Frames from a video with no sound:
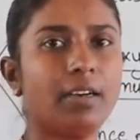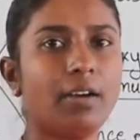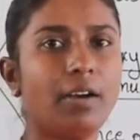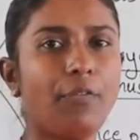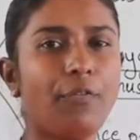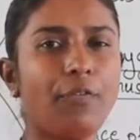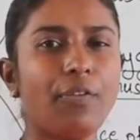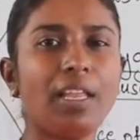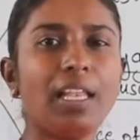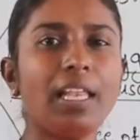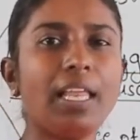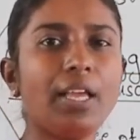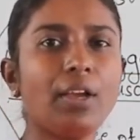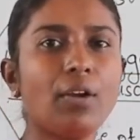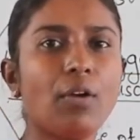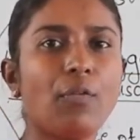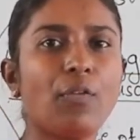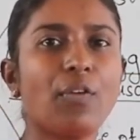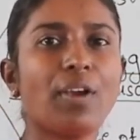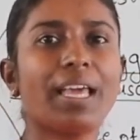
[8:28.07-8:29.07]
A
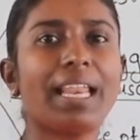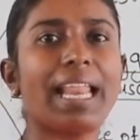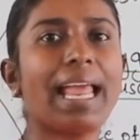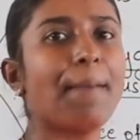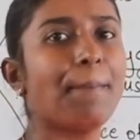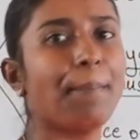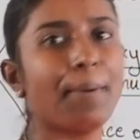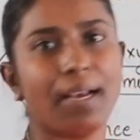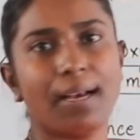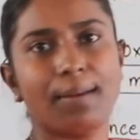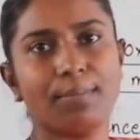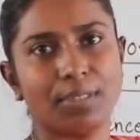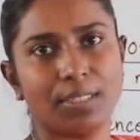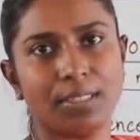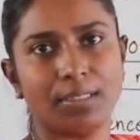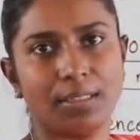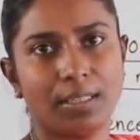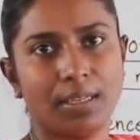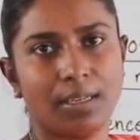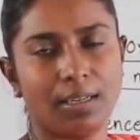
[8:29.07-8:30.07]
feeling of cramp comes
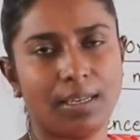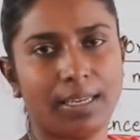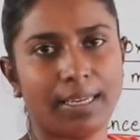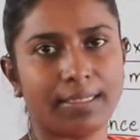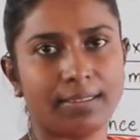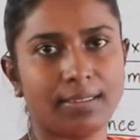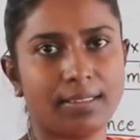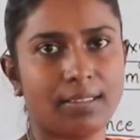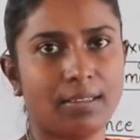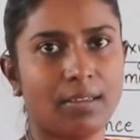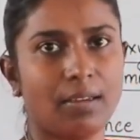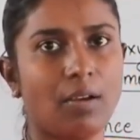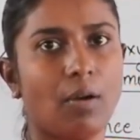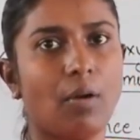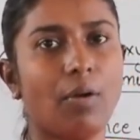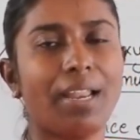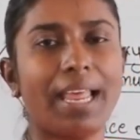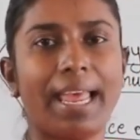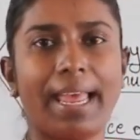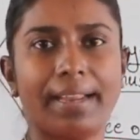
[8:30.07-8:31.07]
in the legs
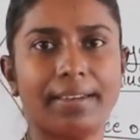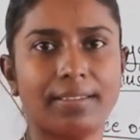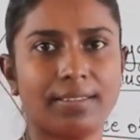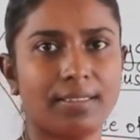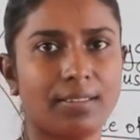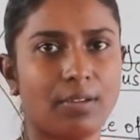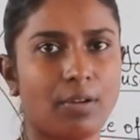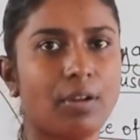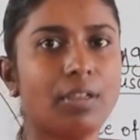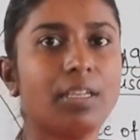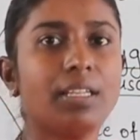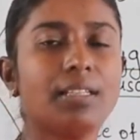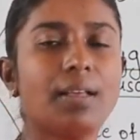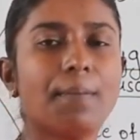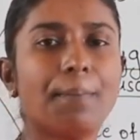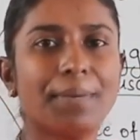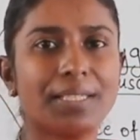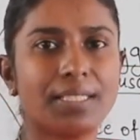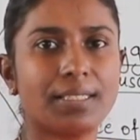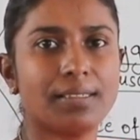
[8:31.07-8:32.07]
or hands or in
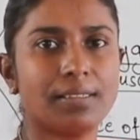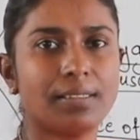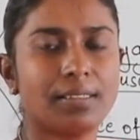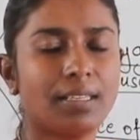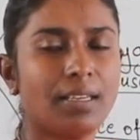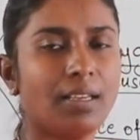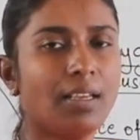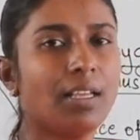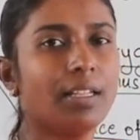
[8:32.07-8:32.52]
the muscles.